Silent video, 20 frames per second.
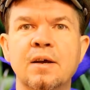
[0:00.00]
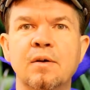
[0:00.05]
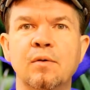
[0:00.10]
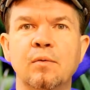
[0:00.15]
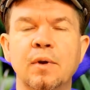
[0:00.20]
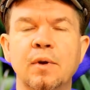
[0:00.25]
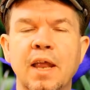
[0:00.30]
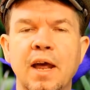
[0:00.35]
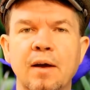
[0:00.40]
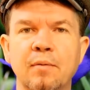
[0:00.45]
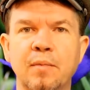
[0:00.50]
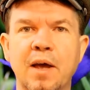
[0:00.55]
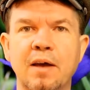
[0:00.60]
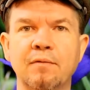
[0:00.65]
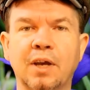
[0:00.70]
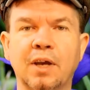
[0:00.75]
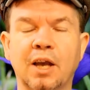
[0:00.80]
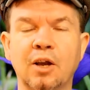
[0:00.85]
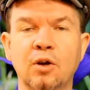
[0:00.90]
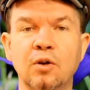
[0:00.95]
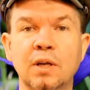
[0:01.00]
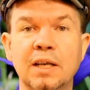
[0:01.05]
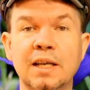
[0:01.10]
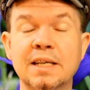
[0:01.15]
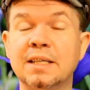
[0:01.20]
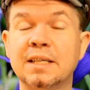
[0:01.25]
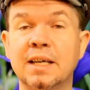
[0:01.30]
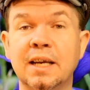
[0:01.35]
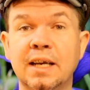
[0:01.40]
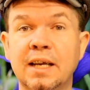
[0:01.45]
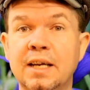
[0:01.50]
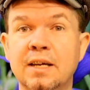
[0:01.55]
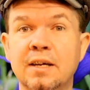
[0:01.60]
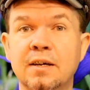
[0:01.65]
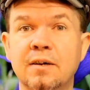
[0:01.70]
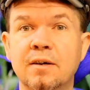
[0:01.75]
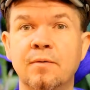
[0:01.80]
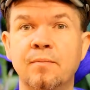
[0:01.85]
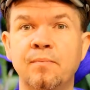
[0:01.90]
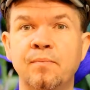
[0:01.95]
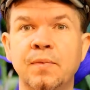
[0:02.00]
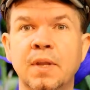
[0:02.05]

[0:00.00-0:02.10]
without having a good listening ear.